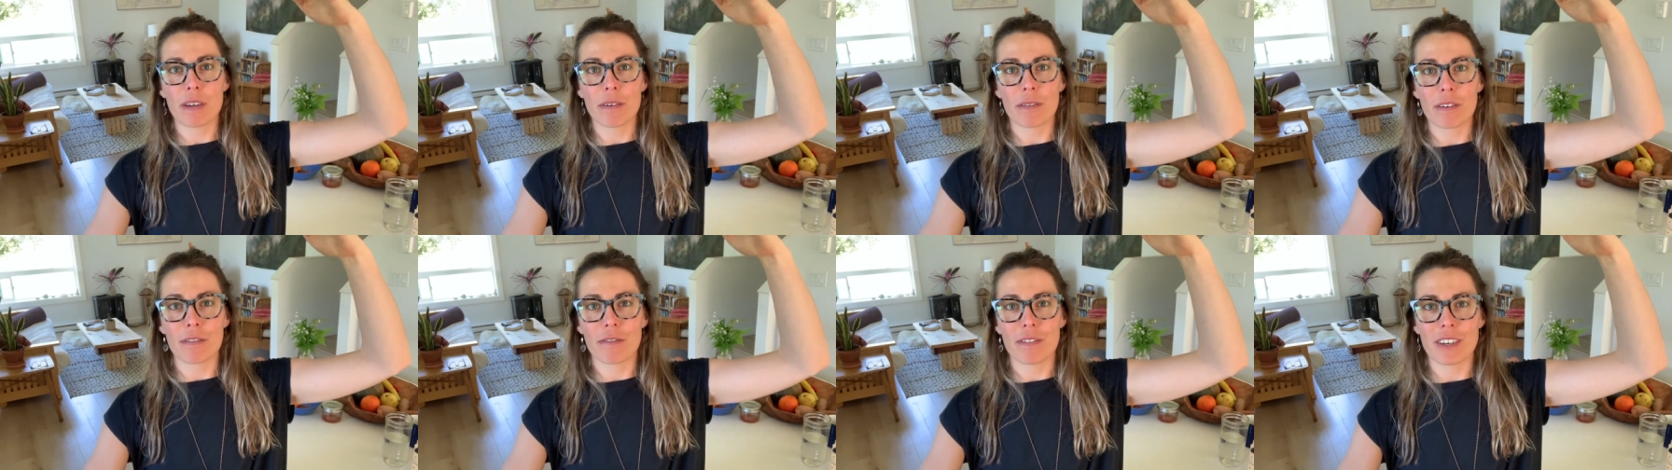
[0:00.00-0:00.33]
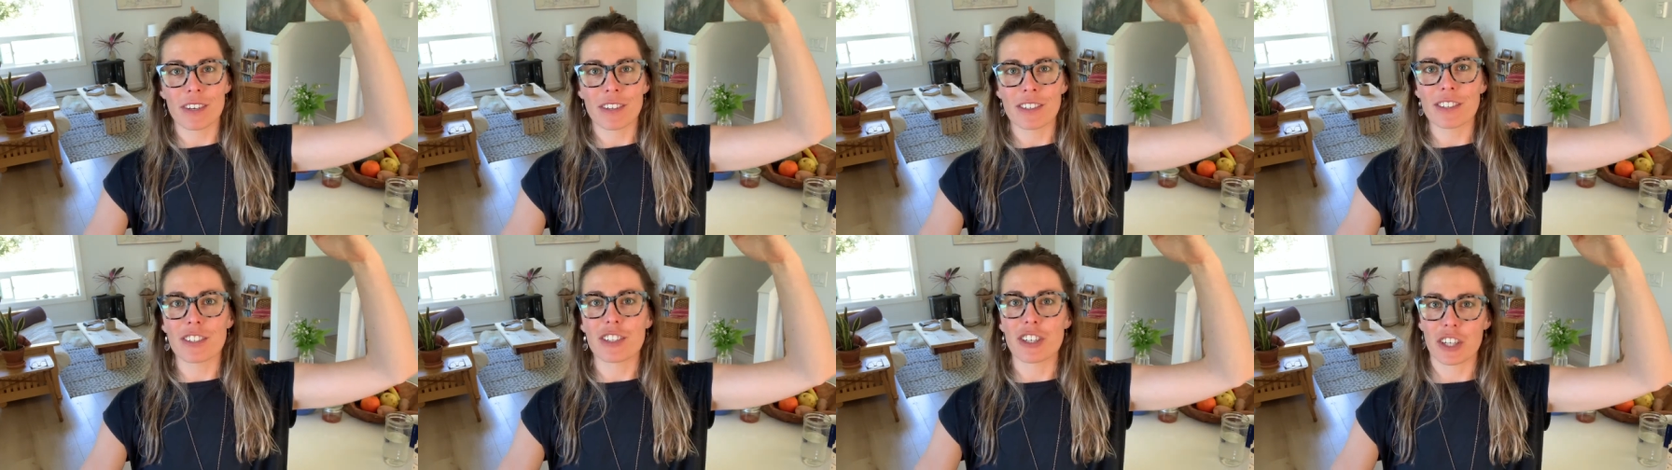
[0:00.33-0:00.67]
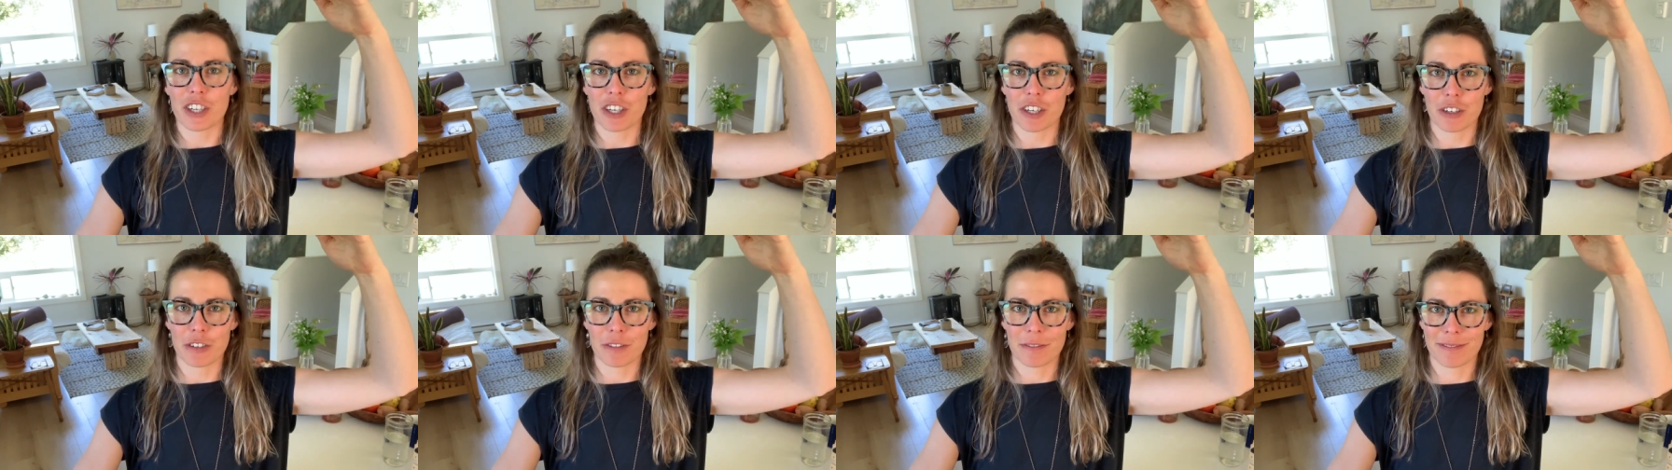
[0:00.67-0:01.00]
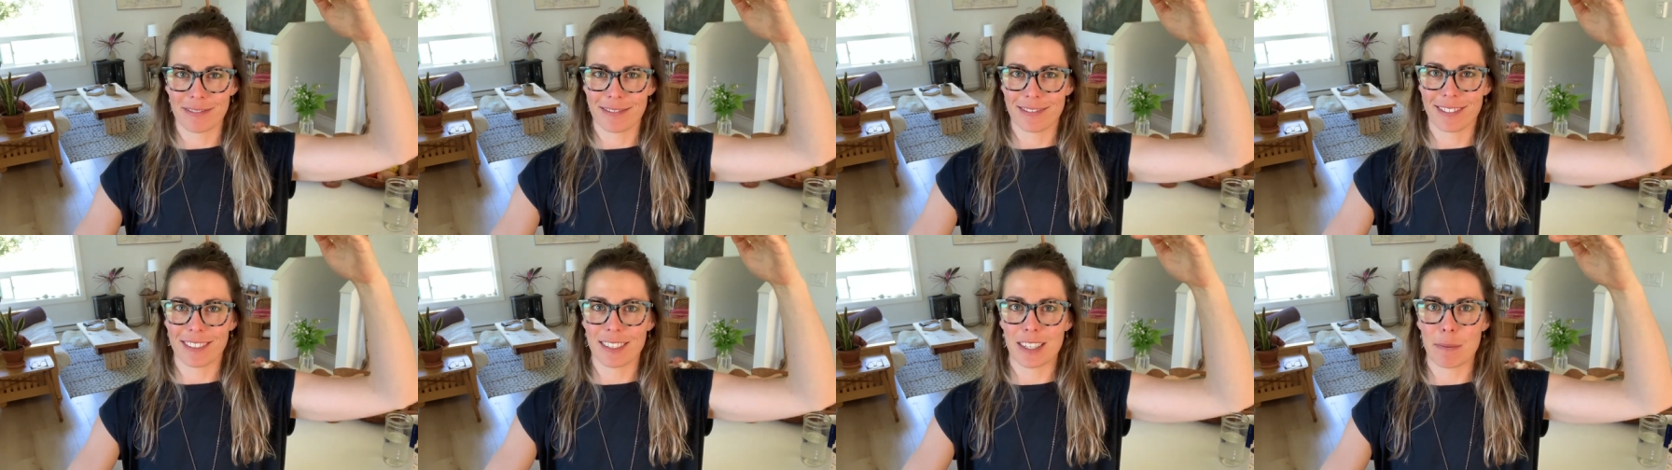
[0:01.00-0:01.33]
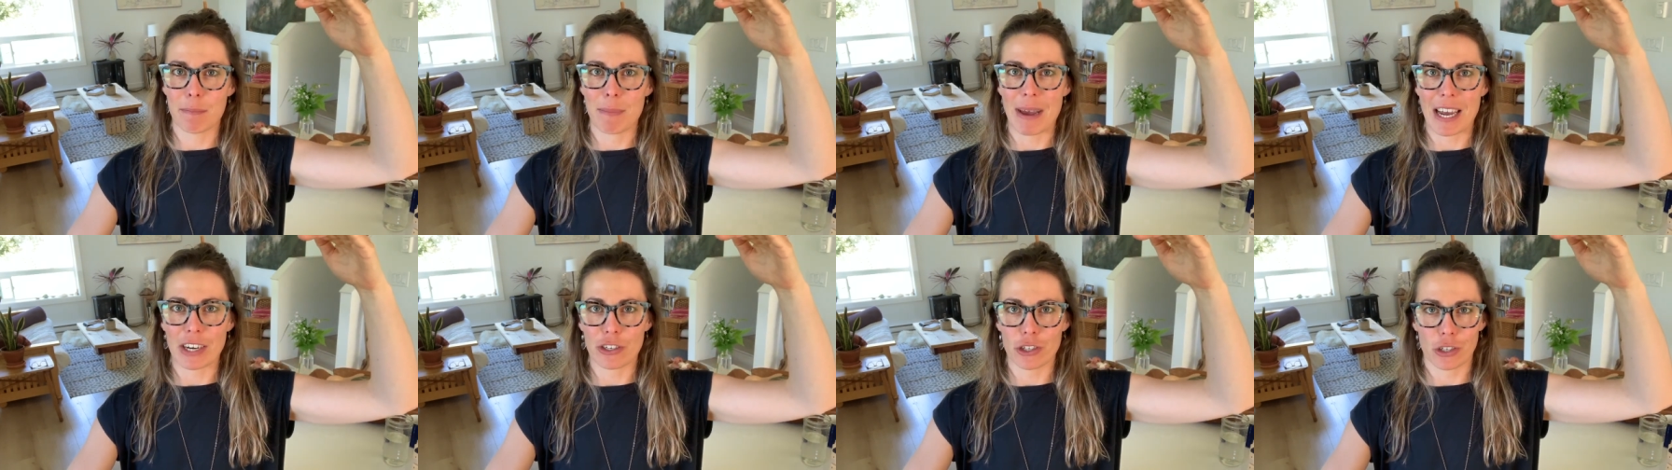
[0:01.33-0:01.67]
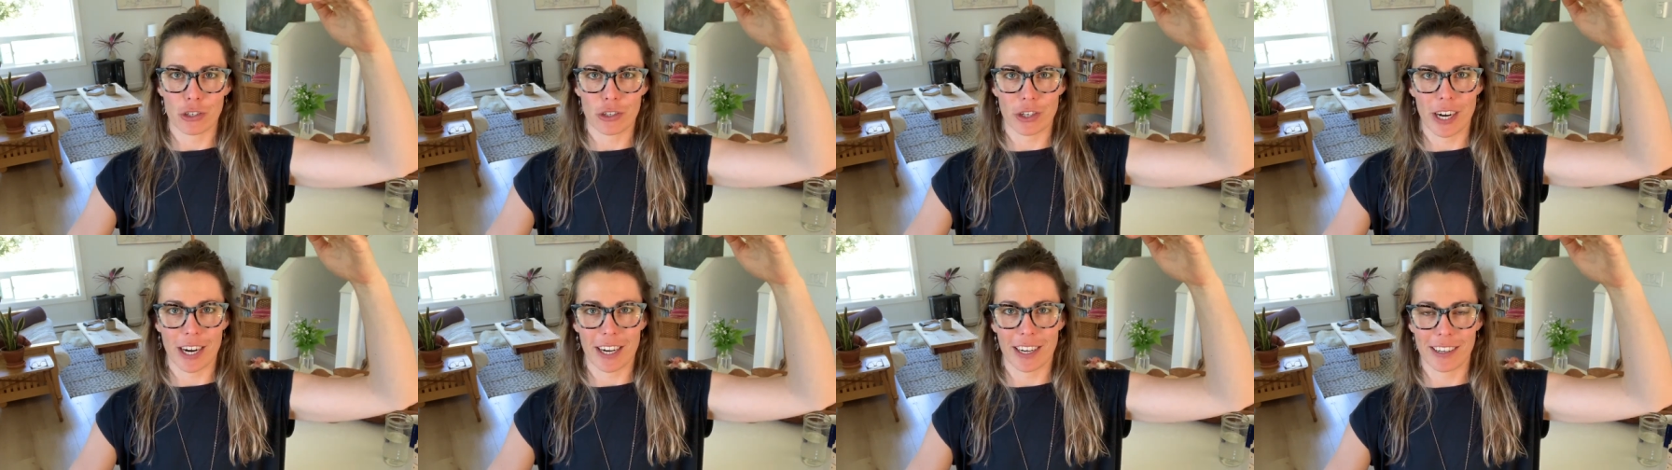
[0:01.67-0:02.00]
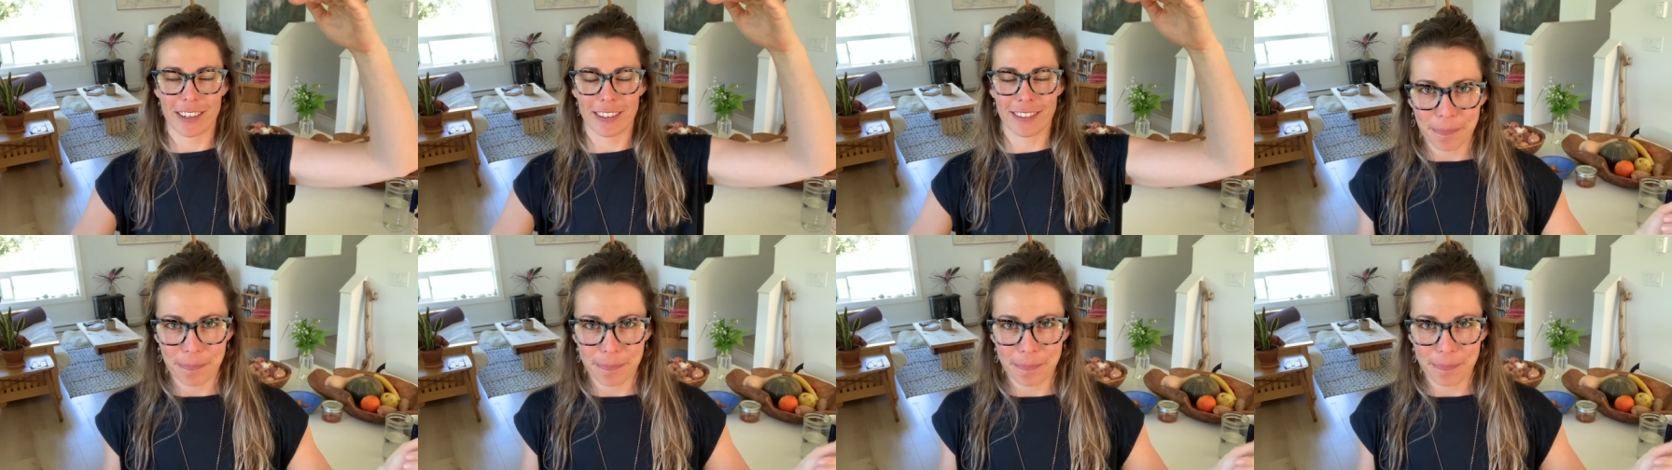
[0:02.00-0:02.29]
revealed to you. It's a magic trick.